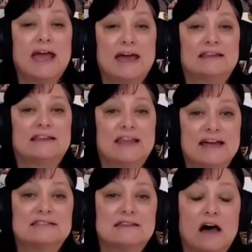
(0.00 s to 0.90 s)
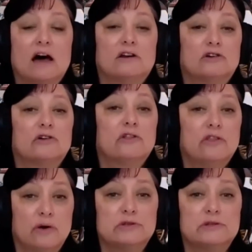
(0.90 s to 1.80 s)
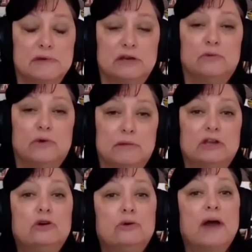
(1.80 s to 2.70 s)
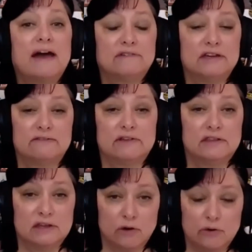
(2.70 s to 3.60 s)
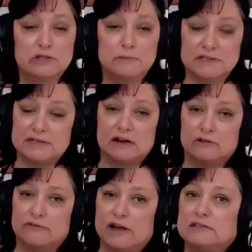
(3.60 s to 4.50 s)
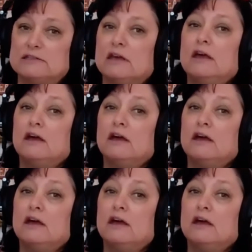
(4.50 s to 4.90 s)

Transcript: And let's honor those men and women who have given the ultimate sacrifice